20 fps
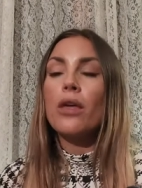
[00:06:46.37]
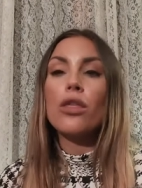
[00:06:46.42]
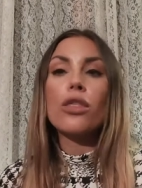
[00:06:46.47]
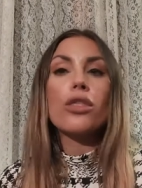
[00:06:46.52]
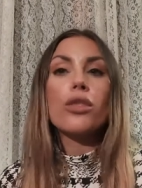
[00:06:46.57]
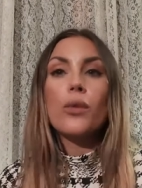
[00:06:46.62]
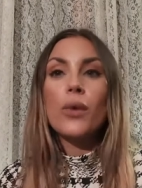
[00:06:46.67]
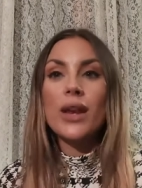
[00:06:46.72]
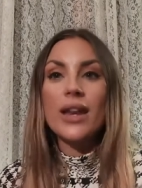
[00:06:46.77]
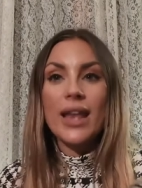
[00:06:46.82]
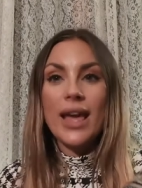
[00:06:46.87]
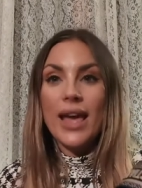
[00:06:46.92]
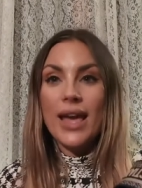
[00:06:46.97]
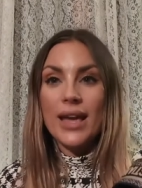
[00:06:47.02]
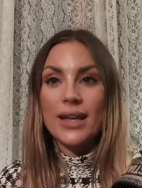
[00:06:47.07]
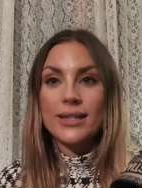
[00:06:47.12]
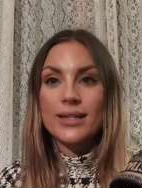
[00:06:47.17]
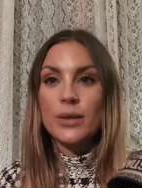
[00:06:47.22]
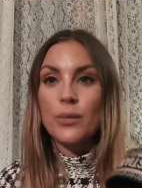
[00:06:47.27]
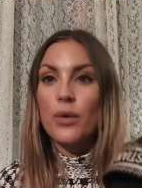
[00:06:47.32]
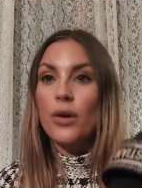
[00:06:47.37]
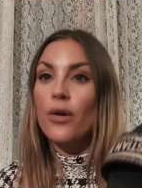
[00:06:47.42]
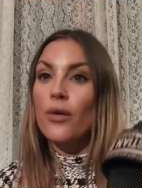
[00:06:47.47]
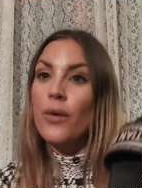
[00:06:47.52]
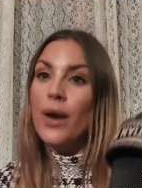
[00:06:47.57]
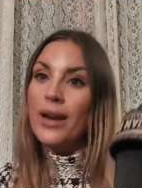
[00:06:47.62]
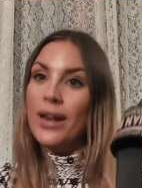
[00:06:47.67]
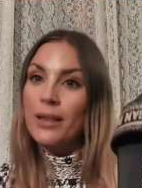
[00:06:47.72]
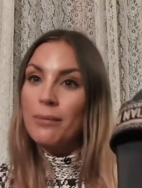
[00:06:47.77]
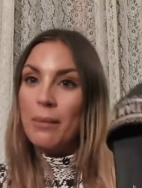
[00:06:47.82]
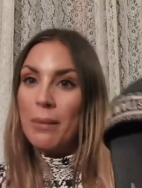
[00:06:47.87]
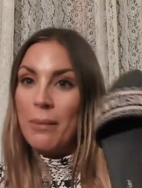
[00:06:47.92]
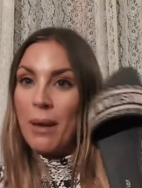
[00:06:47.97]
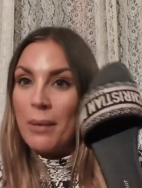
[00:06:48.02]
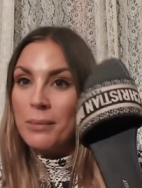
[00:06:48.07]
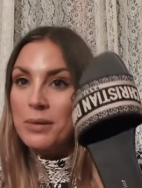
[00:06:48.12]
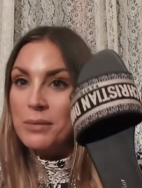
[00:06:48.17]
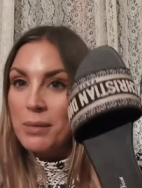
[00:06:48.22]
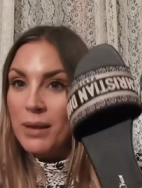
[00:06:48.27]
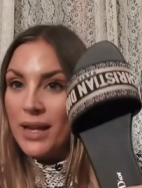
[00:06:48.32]
three days that we're already at my
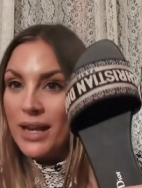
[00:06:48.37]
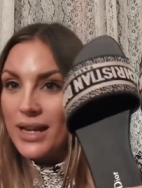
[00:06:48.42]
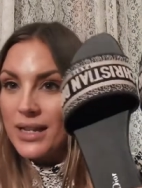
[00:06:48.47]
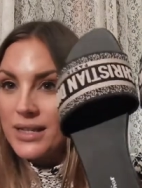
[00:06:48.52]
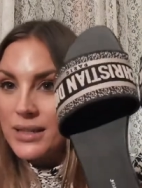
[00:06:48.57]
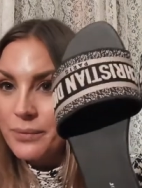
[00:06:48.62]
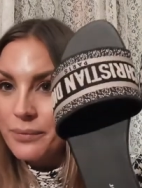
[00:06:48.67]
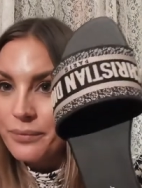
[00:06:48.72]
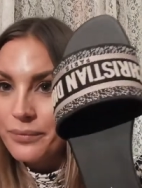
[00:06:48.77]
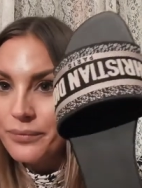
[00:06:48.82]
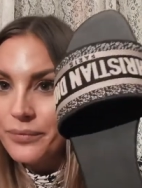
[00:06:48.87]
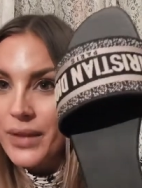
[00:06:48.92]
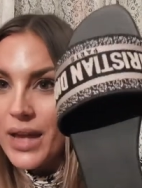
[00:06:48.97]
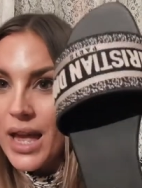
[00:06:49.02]
mom's place.